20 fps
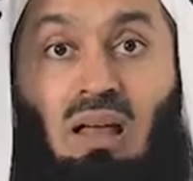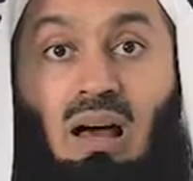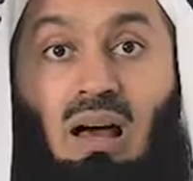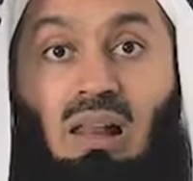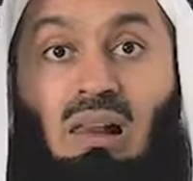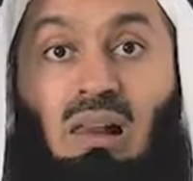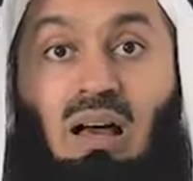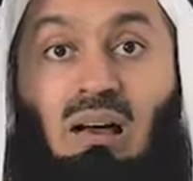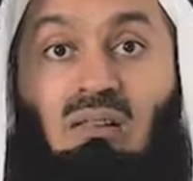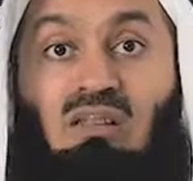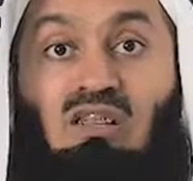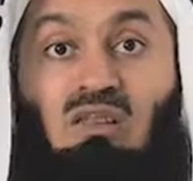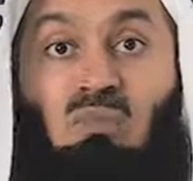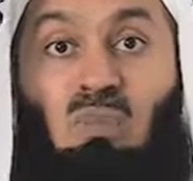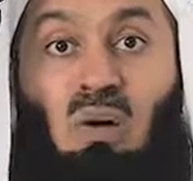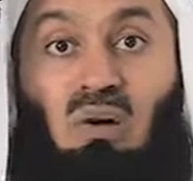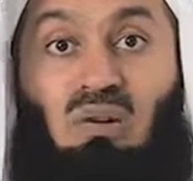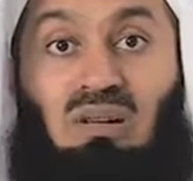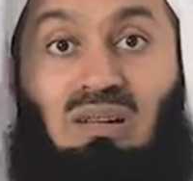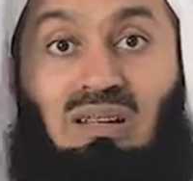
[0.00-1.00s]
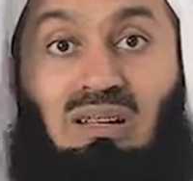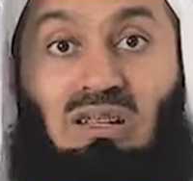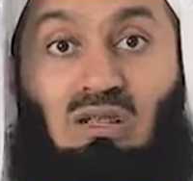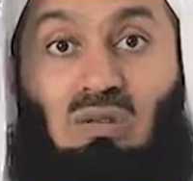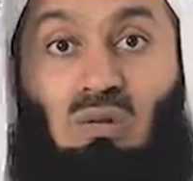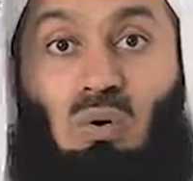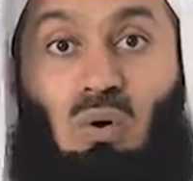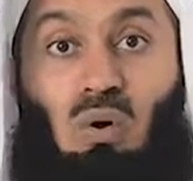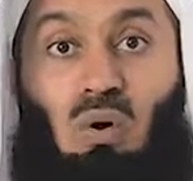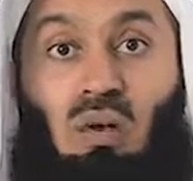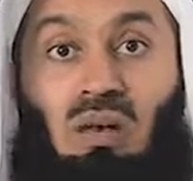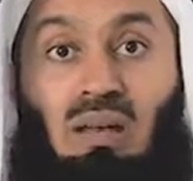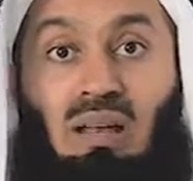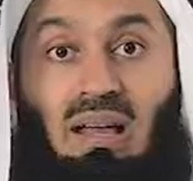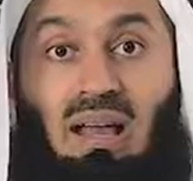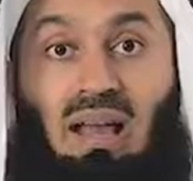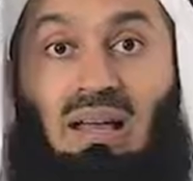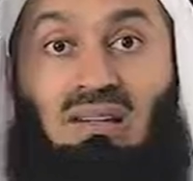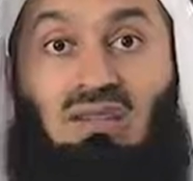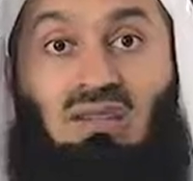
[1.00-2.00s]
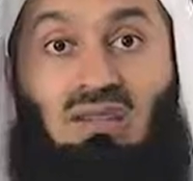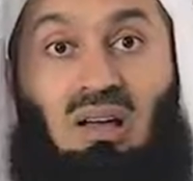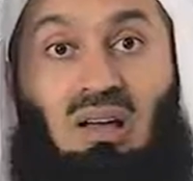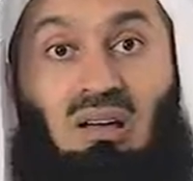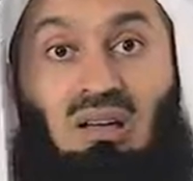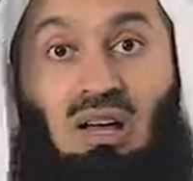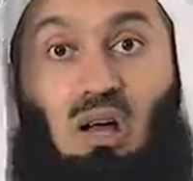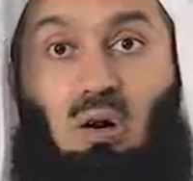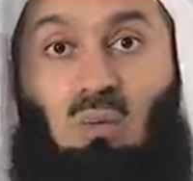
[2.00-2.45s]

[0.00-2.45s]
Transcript: Allah responded his call and turned